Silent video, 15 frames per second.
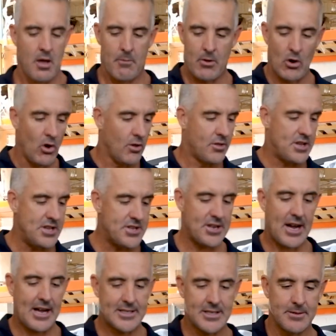But all of these
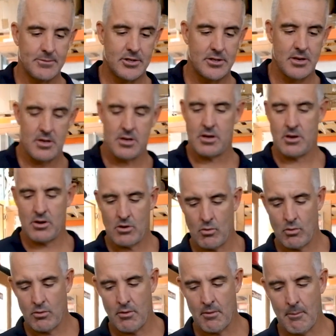items
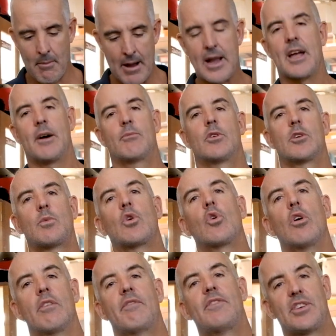make up what we
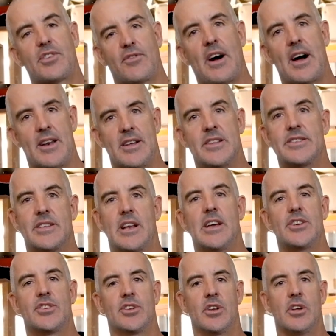call a fish finder
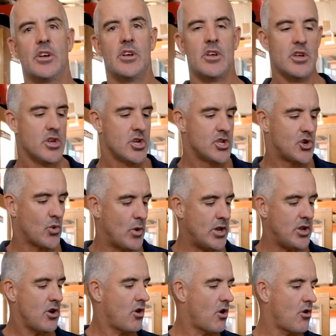installation. So when
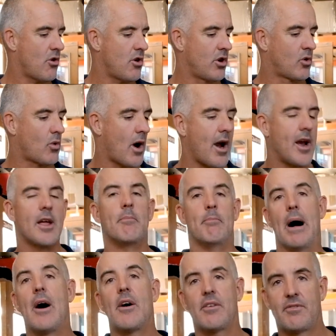you're inquiring
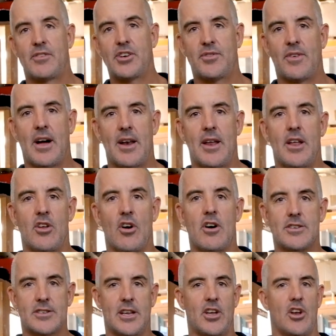about a fish finder and you're
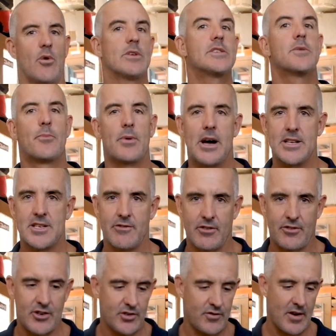asking, what's the price of a
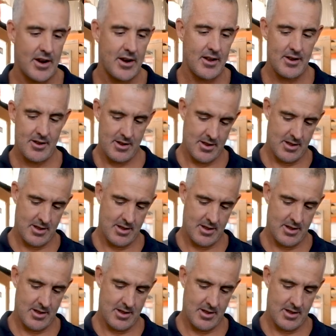fish finder,